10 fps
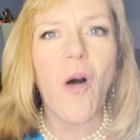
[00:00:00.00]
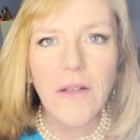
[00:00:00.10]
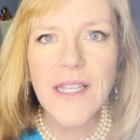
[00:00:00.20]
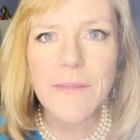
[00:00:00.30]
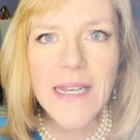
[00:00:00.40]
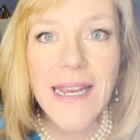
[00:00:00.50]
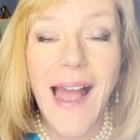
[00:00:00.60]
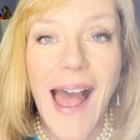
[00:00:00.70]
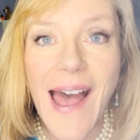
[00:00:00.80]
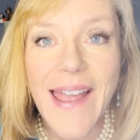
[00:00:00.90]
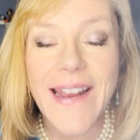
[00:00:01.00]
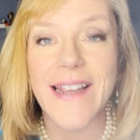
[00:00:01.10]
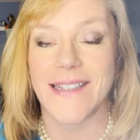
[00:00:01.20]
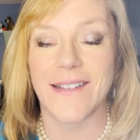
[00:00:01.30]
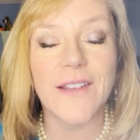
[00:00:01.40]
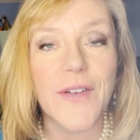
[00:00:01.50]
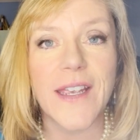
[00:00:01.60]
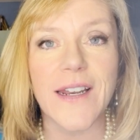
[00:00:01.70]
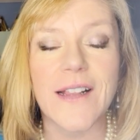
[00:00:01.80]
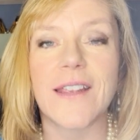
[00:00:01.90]
ultimate guide to living
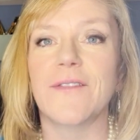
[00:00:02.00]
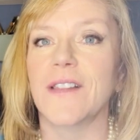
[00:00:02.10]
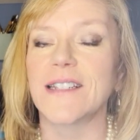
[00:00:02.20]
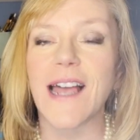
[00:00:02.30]
in Cleveland.